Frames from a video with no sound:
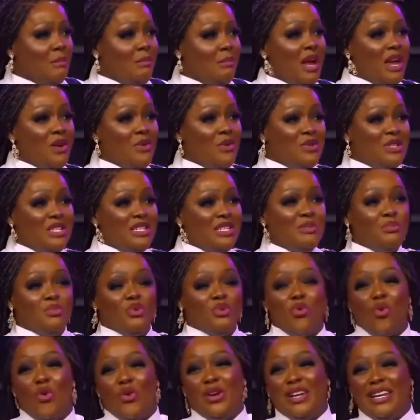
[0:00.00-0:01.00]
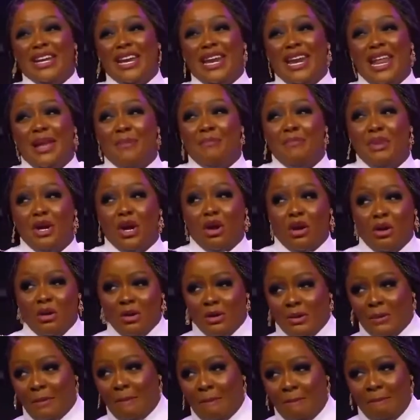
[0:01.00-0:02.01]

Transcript: My own is Mukonile Mbiko.